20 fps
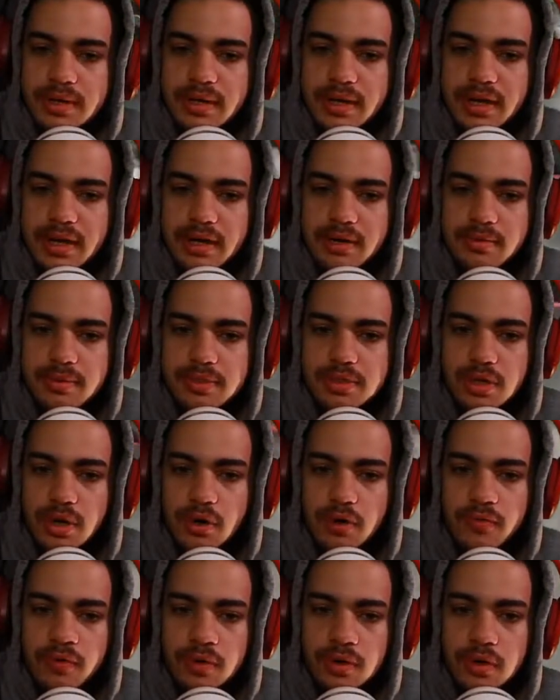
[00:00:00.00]
Damn, it's
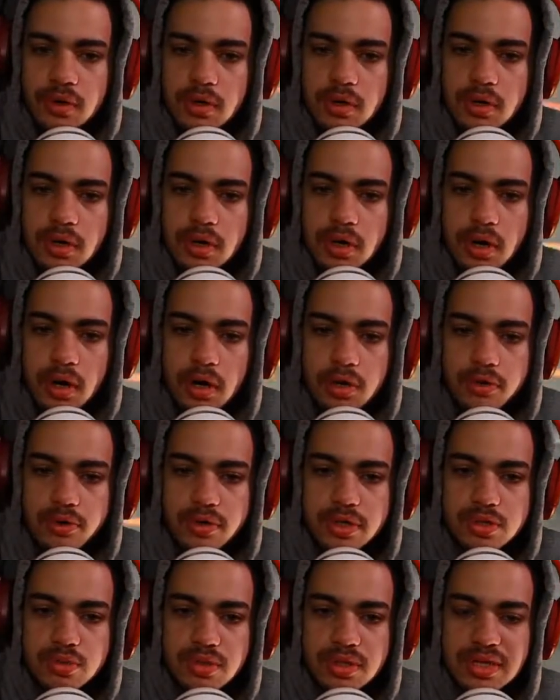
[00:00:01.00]
over.
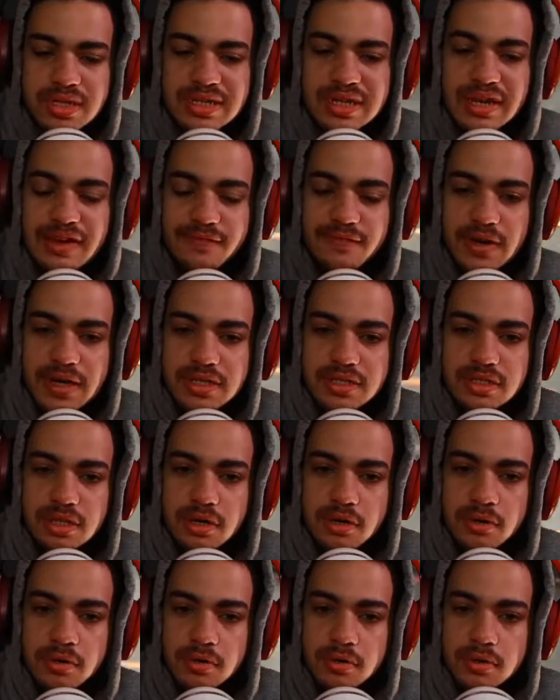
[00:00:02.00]
Chris with the defense,
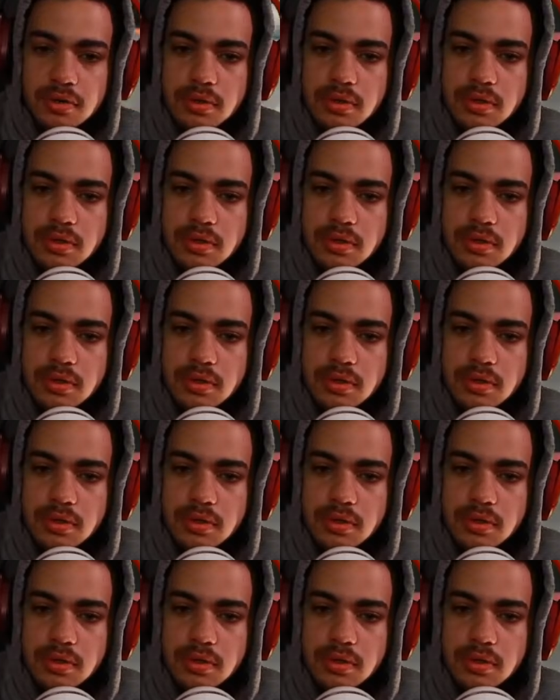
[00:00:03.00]
though.